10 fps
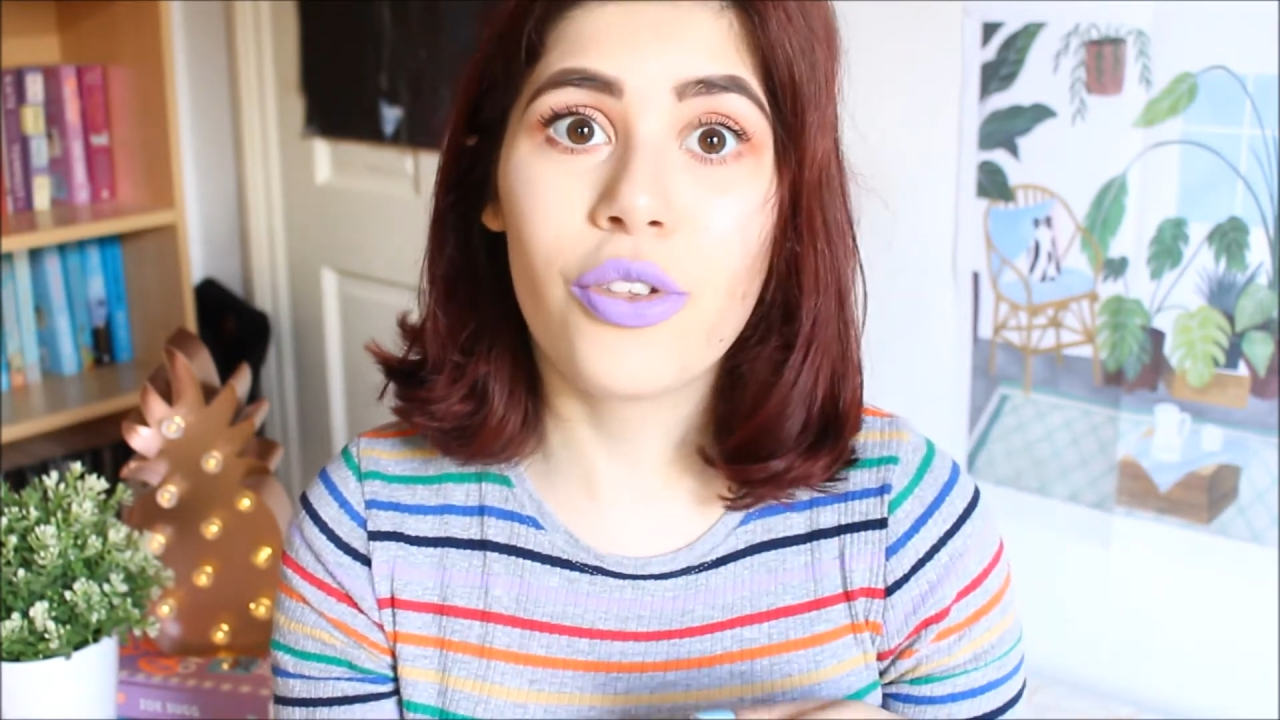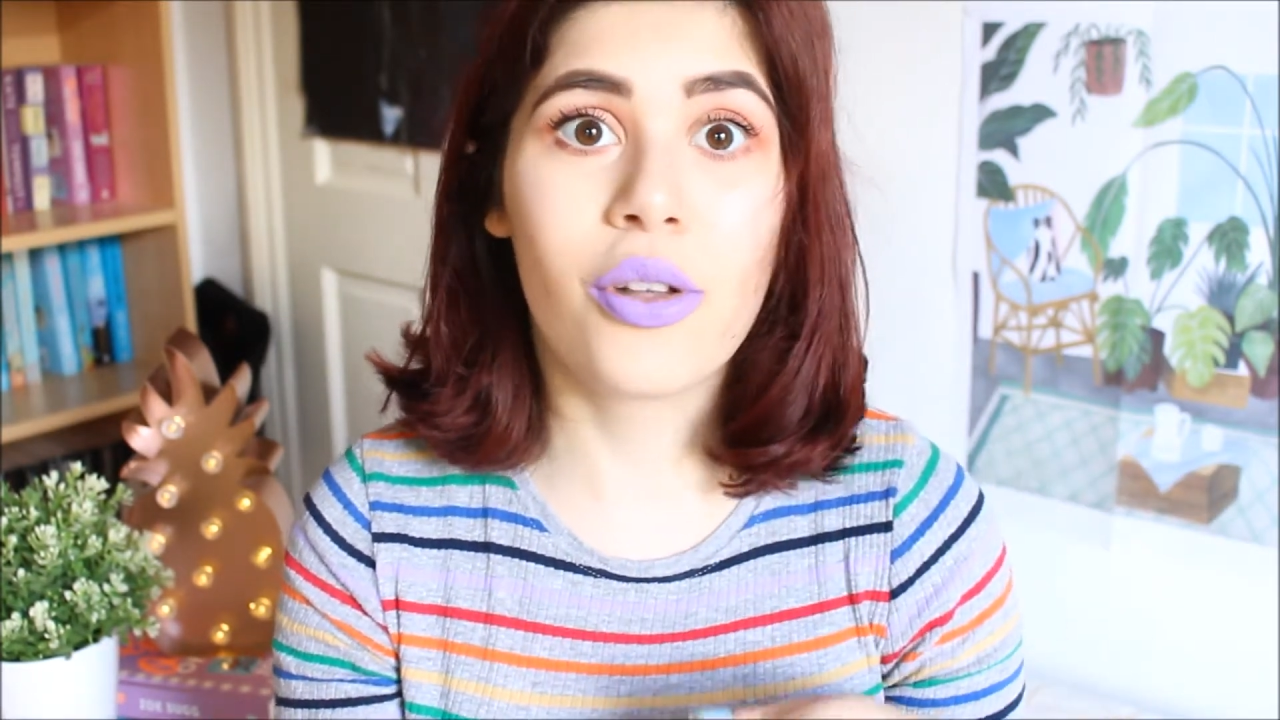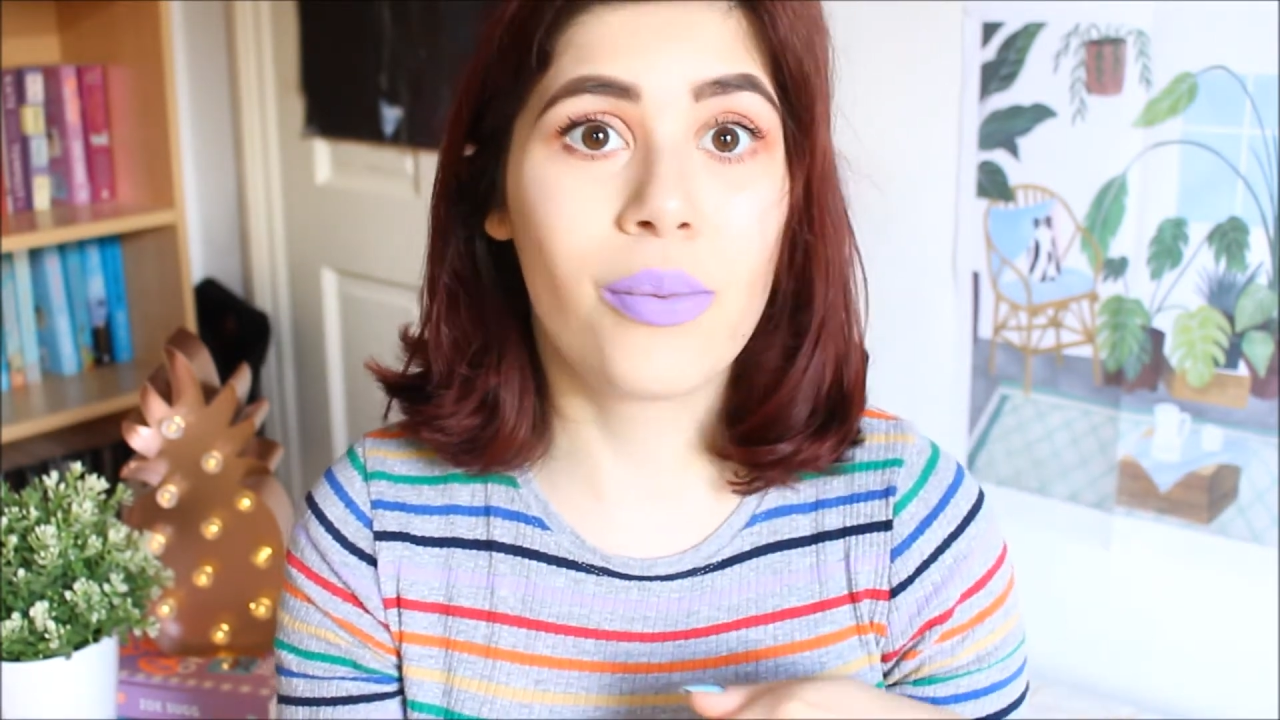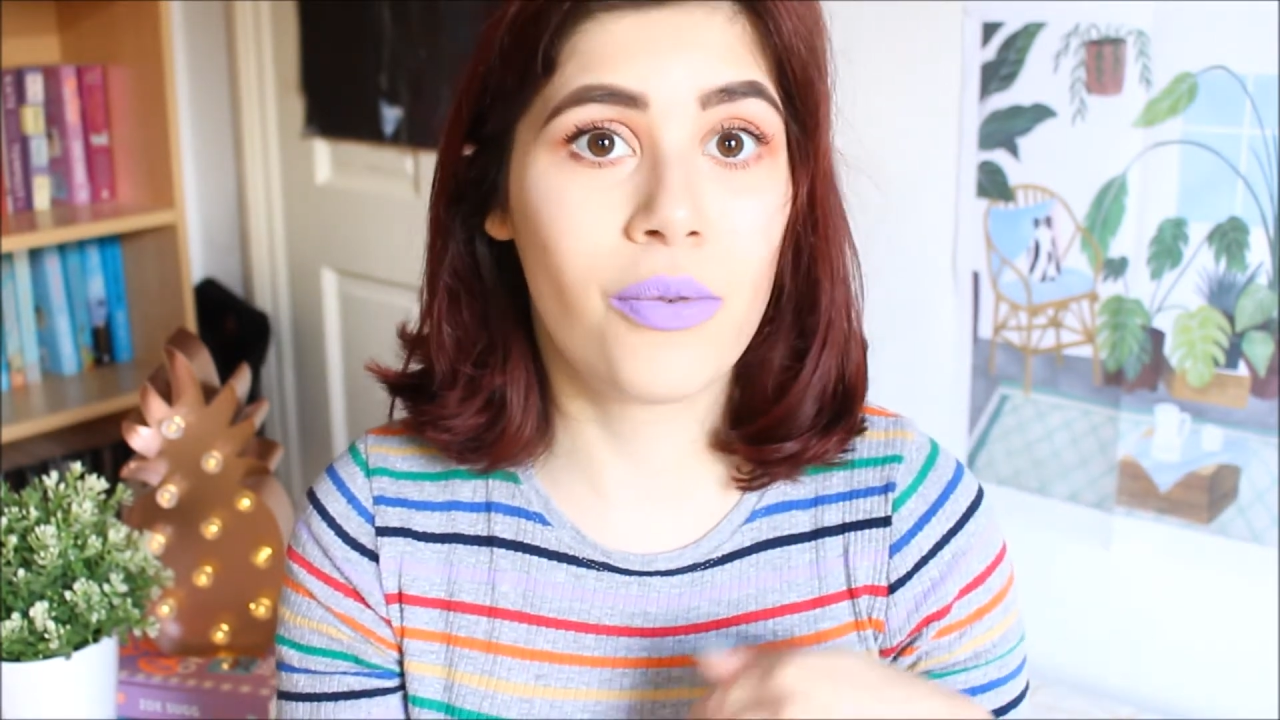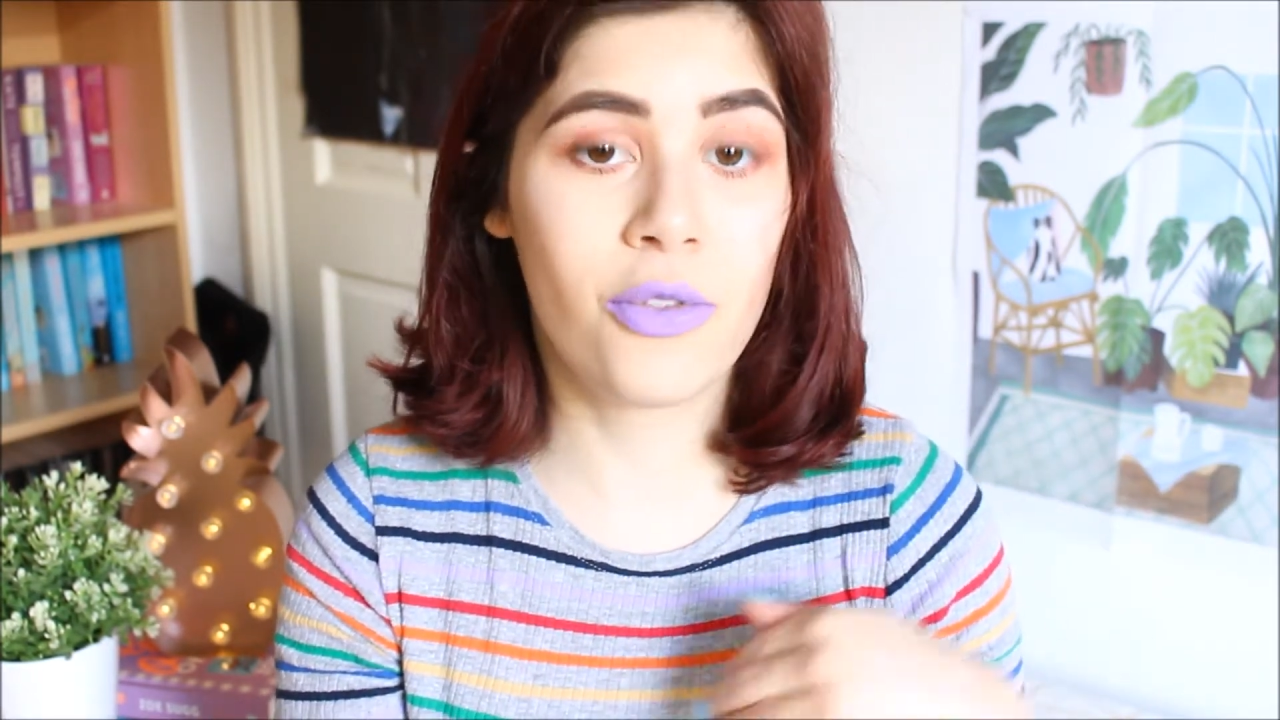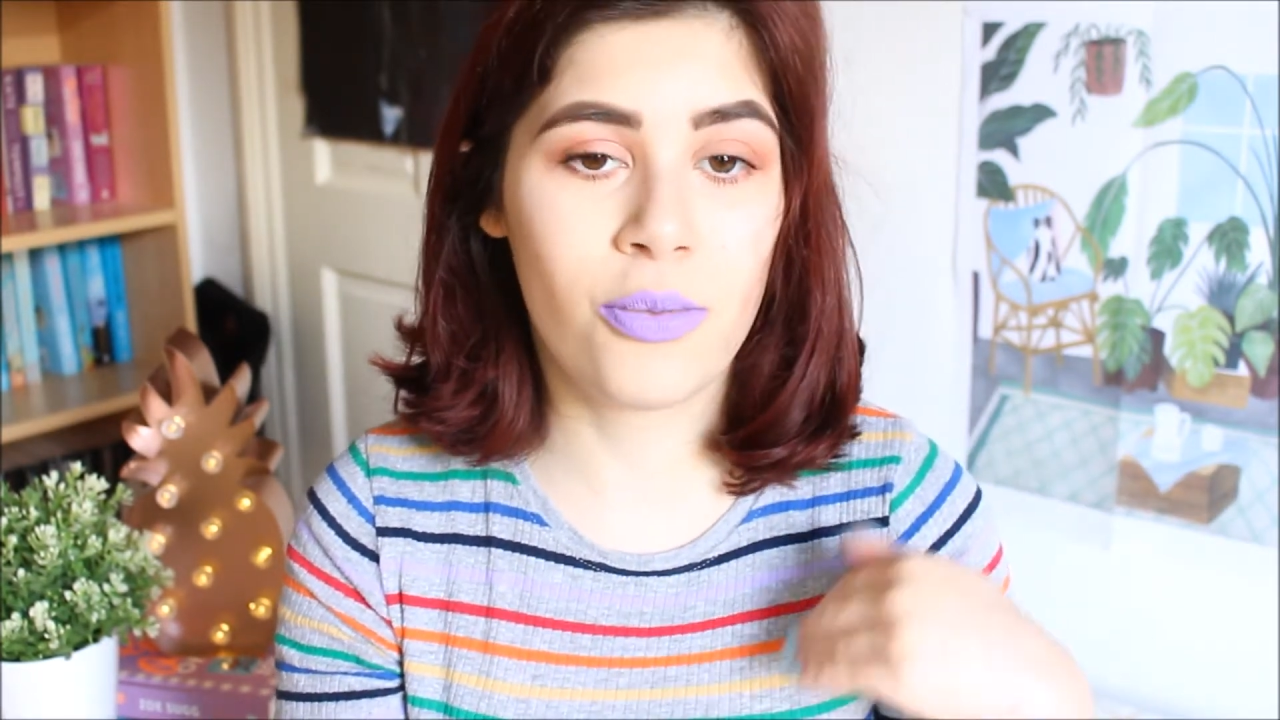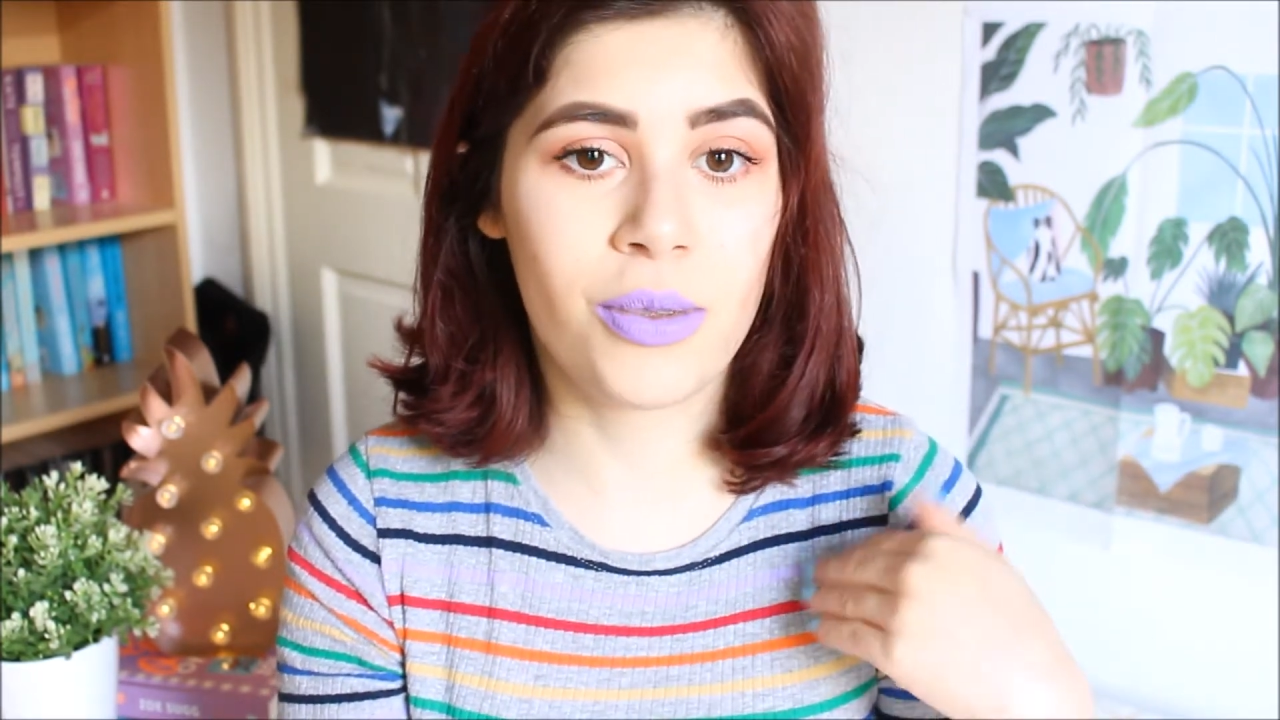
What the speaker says: stop them from